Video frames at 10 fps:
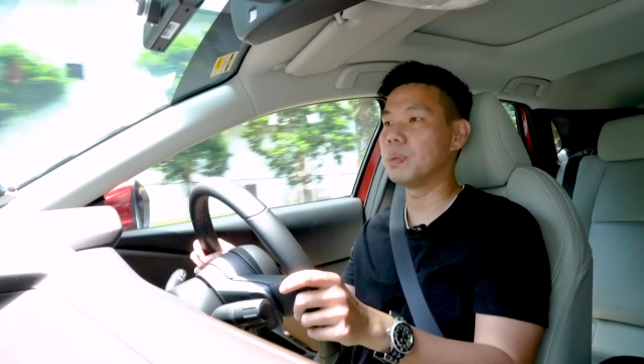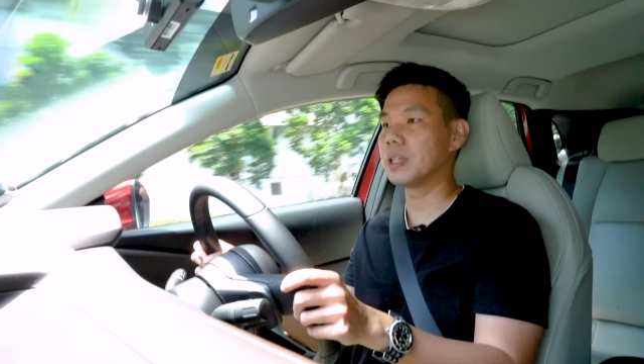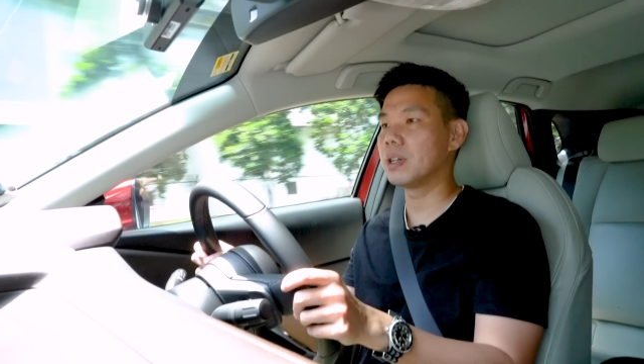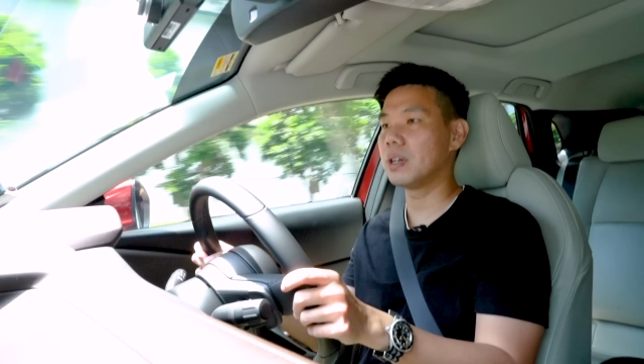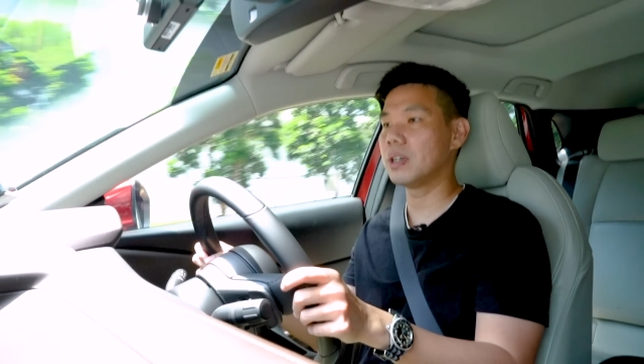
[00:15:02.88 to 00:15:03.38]

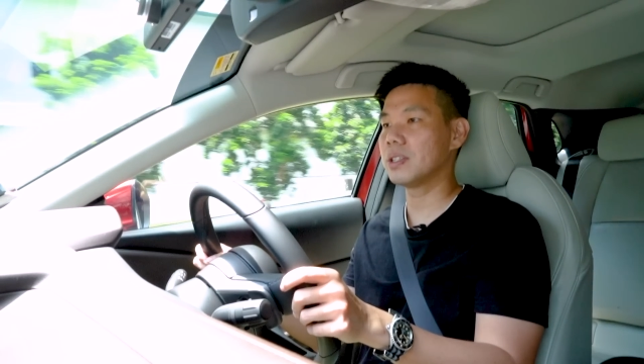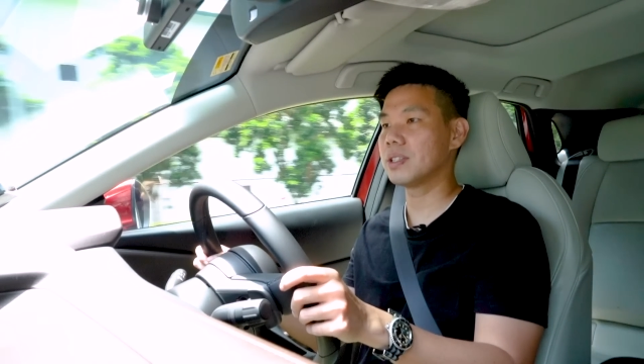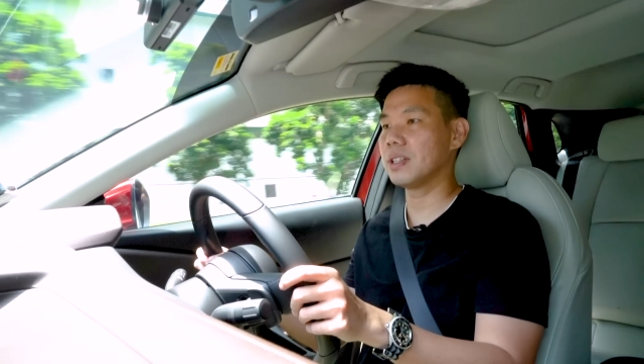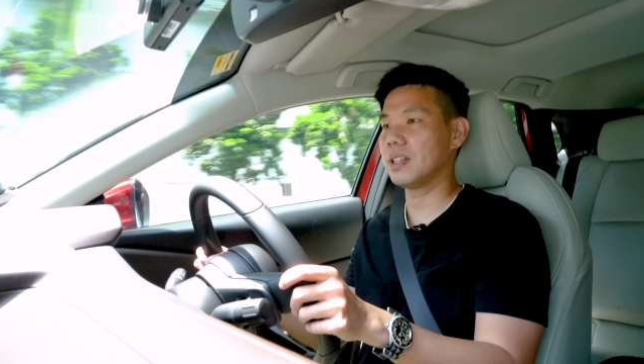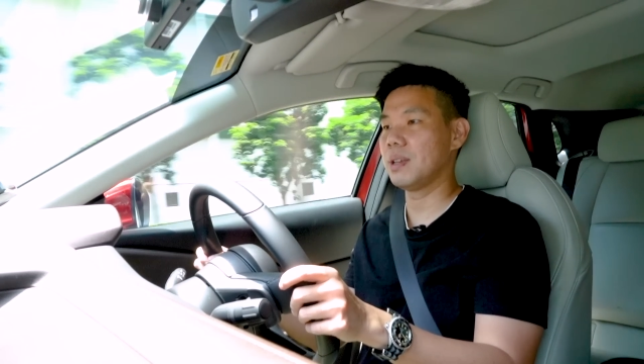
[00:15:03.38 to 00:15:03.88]

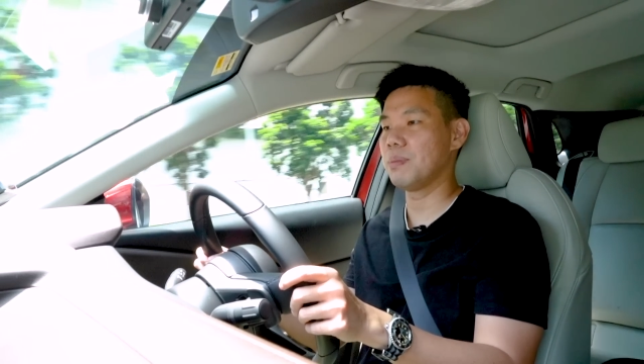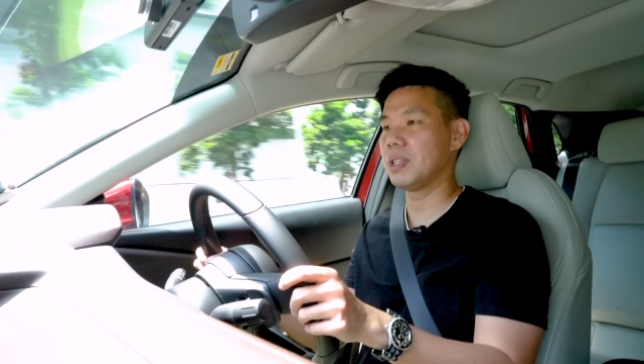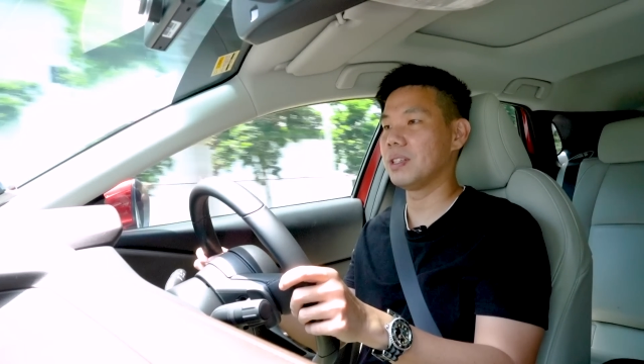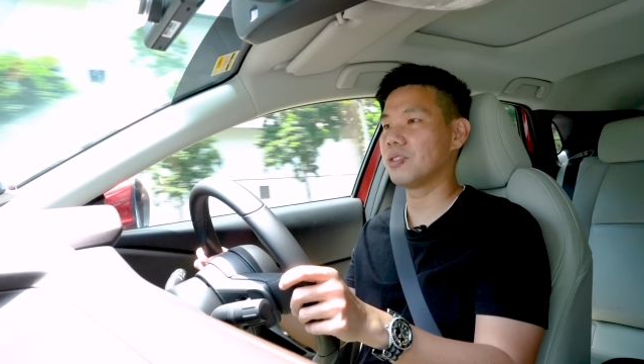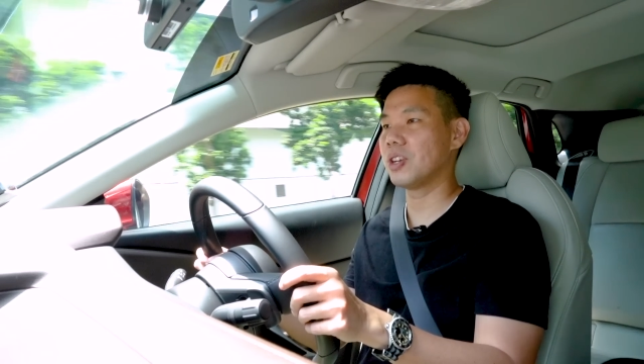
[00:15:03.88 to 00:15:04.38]
because, let
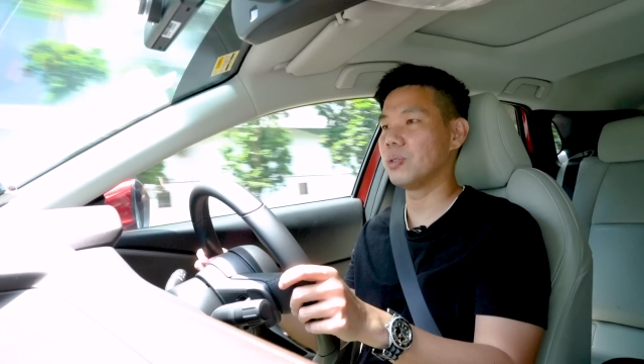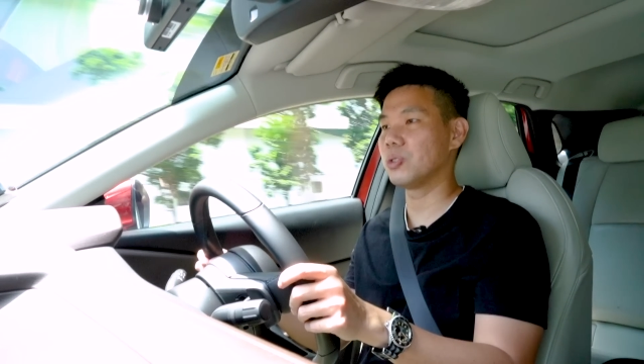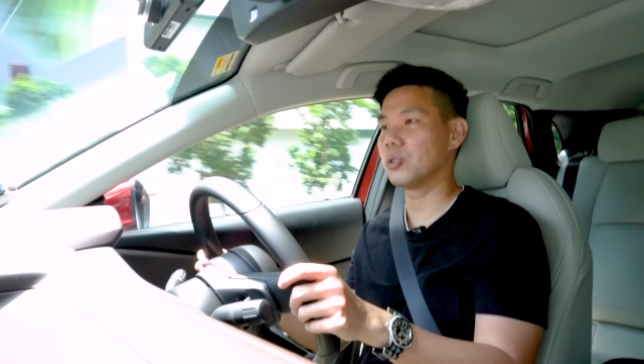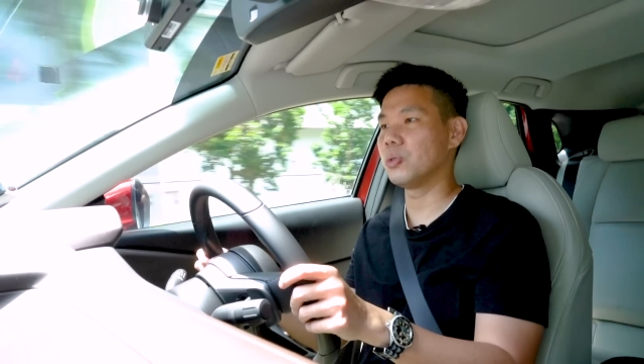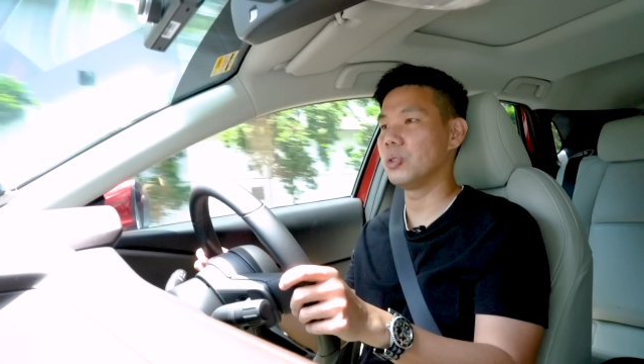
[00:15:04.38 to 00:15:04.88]
me try to
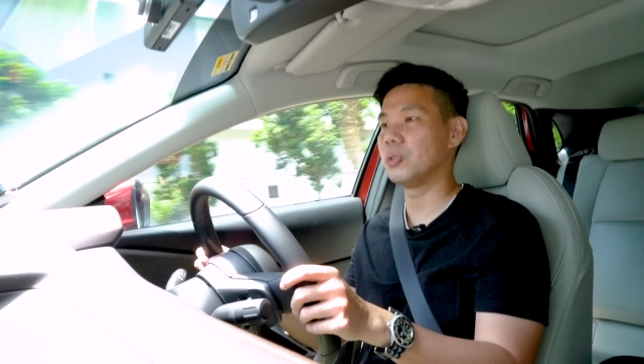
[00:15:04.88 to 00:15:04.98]
show